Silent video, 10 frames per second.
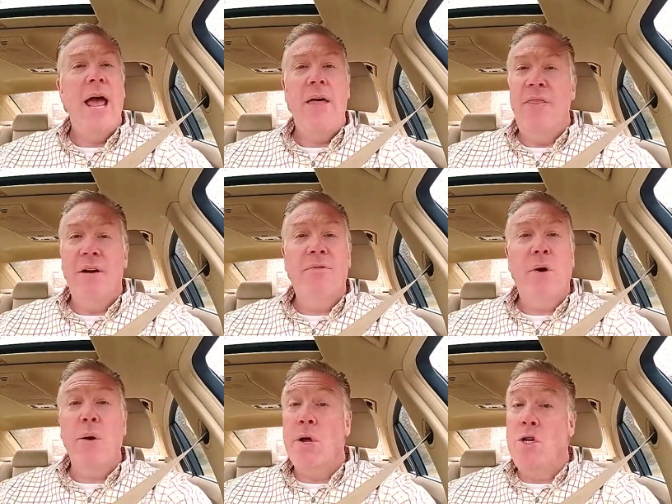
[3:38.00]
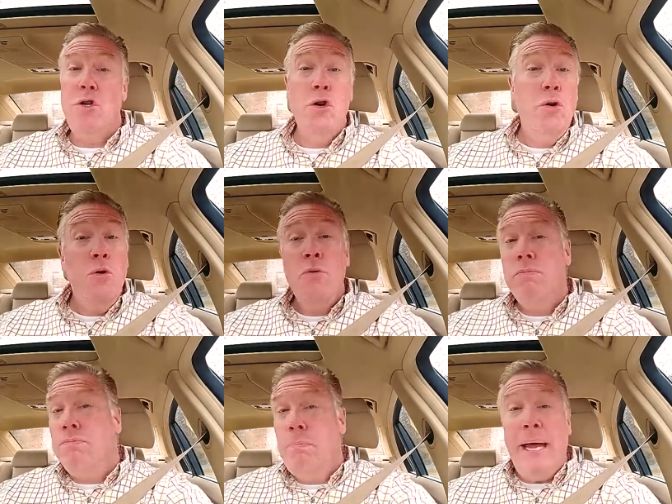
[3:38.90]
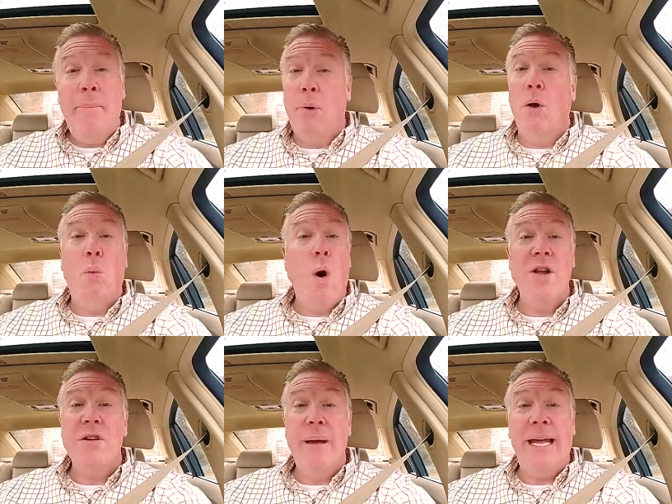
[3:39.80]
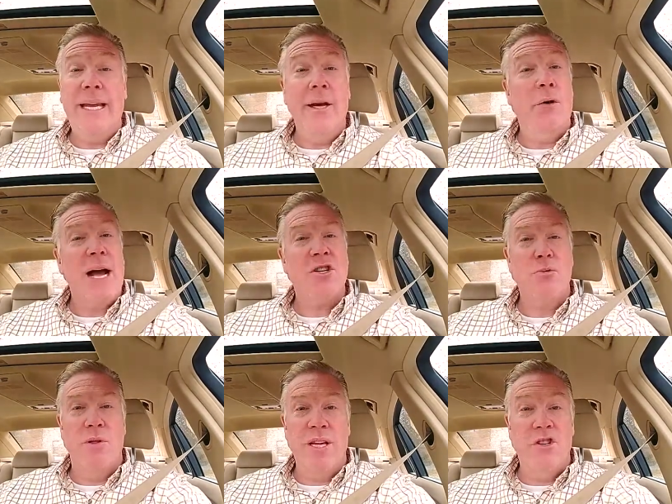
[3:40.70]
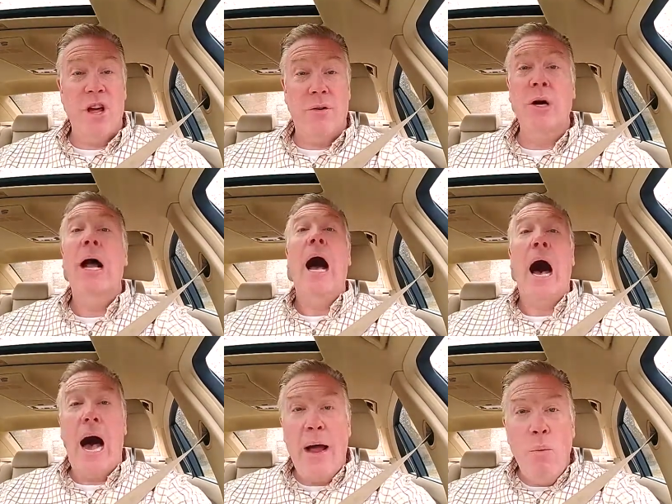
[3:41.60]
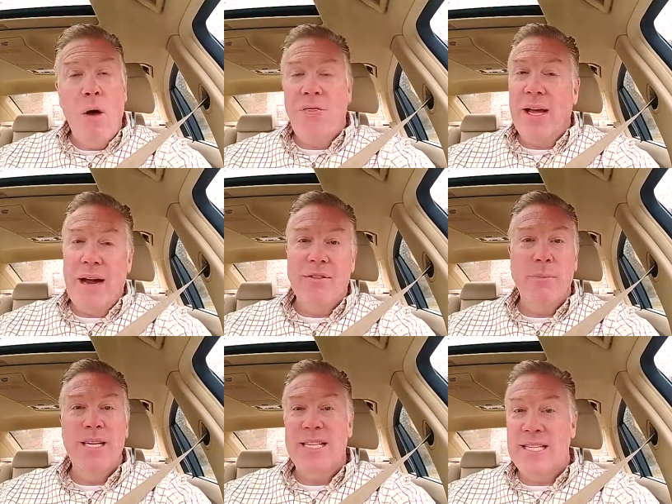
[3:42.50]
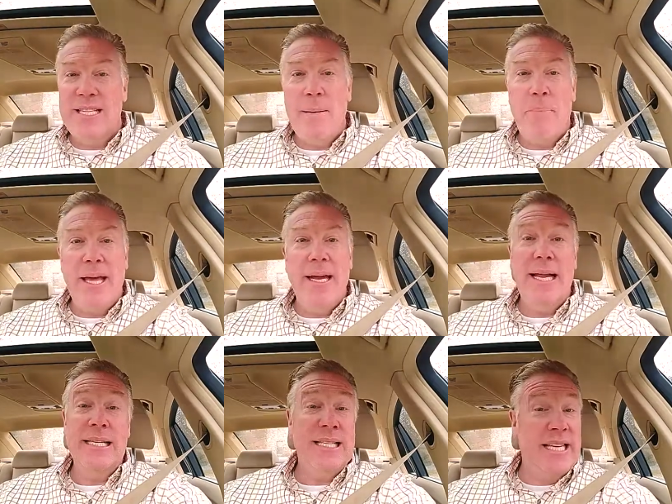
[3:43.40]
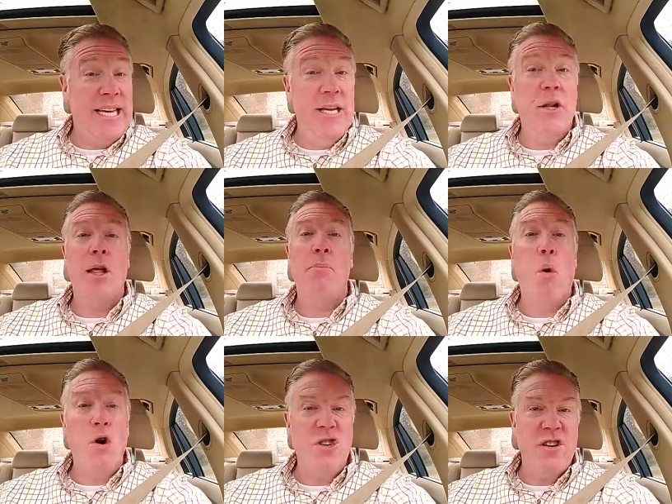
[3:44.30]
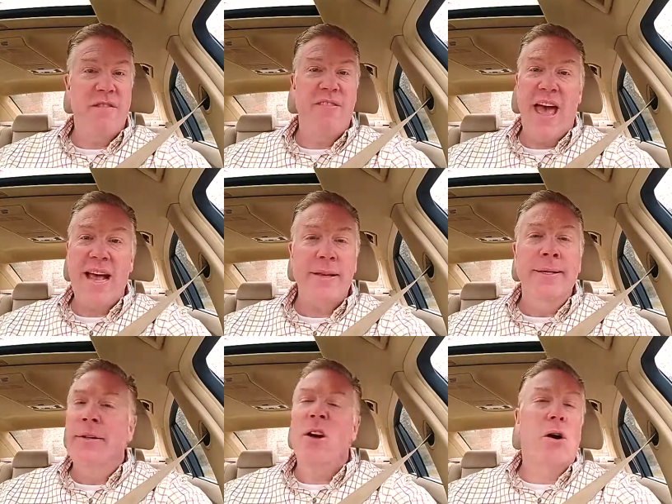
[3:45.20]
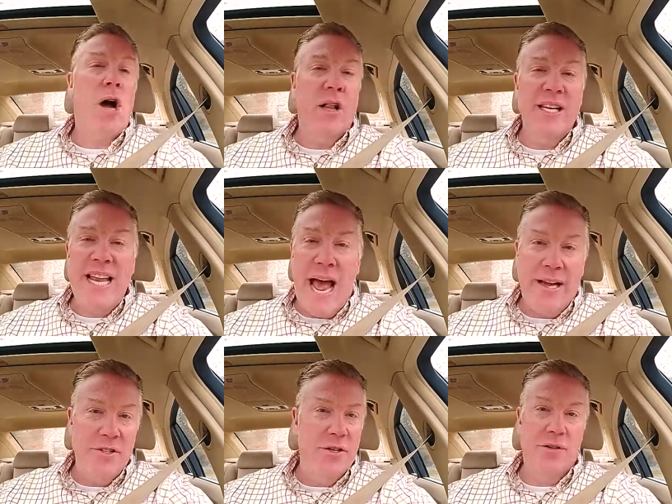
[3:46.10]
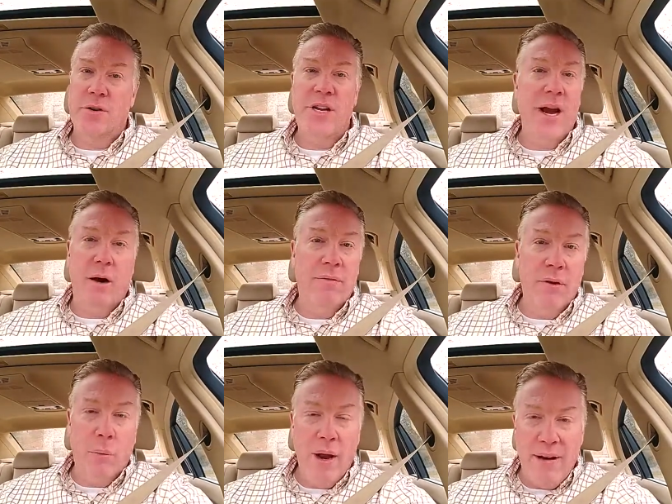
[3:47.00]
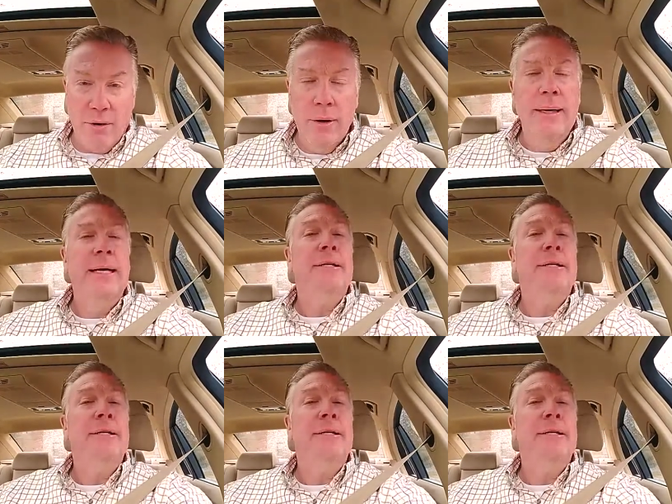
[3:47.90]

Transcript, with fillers: and therefore, when two people want to make an interaction with each other, I want the government to step in and steal a portion of that. They'll call it taxes or tariff or whatever